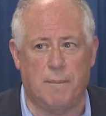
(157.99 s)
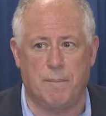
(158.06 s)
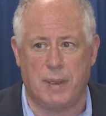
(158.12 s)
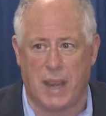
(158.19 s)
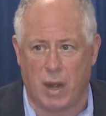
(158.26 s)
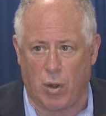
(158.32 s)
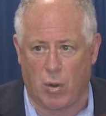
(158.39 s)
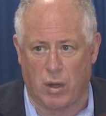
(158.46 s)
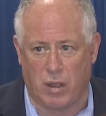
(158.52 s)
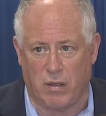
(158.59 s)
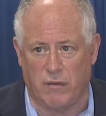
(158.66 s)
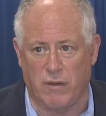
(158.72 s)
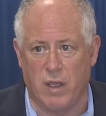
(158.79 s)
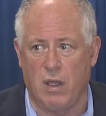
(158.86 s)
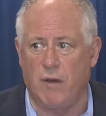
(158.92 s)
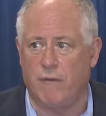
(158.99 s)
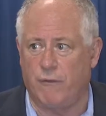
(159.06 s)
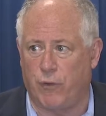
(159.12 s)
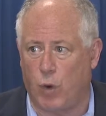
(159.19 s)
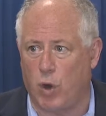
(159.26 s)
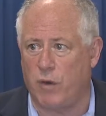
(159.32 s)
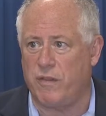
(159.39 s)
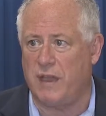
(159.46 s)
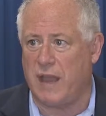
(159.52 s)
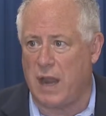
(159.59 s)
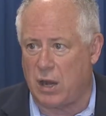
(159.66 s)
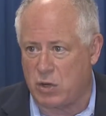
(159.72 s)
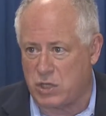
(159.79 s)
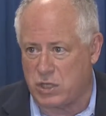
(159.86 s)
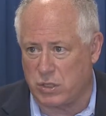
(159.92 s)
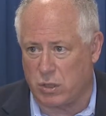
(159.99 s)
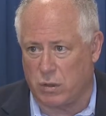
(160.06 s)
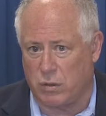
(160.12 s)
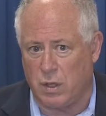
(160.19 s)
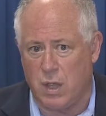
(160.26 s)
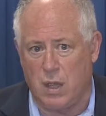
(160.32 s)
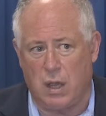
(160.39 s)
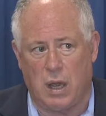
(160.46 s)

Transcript: imperative for the arsenal.